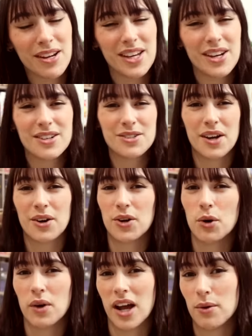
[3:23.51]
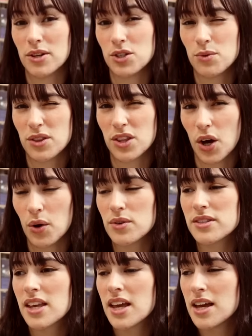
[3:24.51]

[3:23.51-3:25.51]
here, so I don't know what I would do with those.